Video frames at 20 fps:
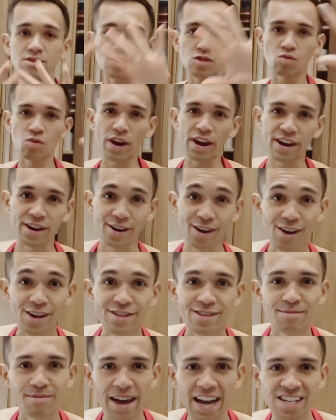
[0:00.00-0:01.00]
to where
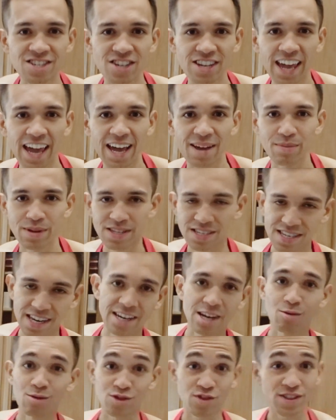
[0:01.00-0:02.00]
the magic happens. And I
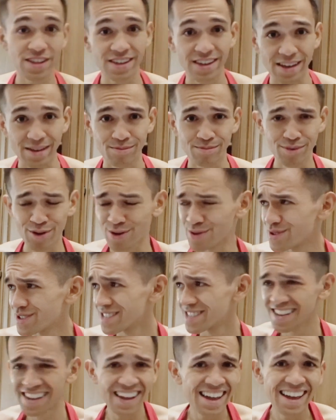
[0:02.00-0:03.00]
know what you're thinking.
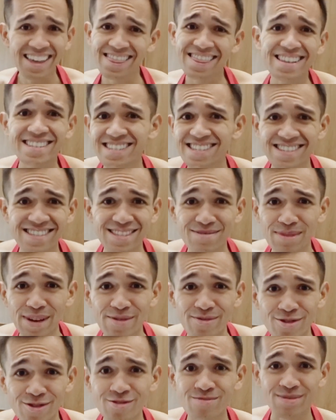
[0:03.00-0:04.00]
Bruce, this isn't the
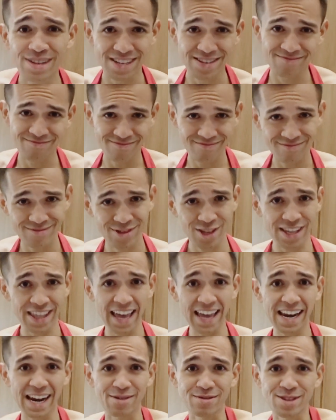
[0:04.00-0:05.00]
bedroom. And to
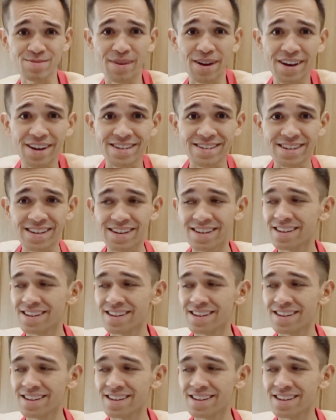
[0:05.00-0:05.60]
that I respond,